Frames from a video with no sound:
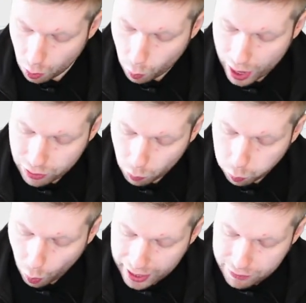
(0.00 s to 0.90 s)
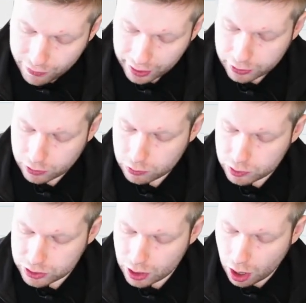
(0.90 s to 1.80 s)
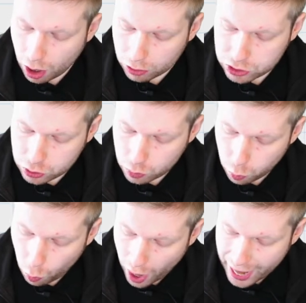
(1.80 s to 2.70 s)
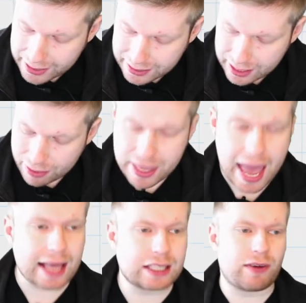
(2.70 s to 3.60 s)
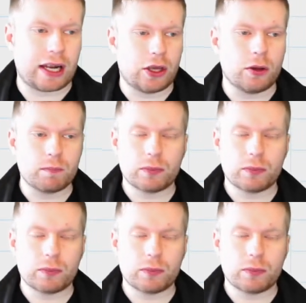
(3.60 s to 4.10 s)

where the y values are twice the x value.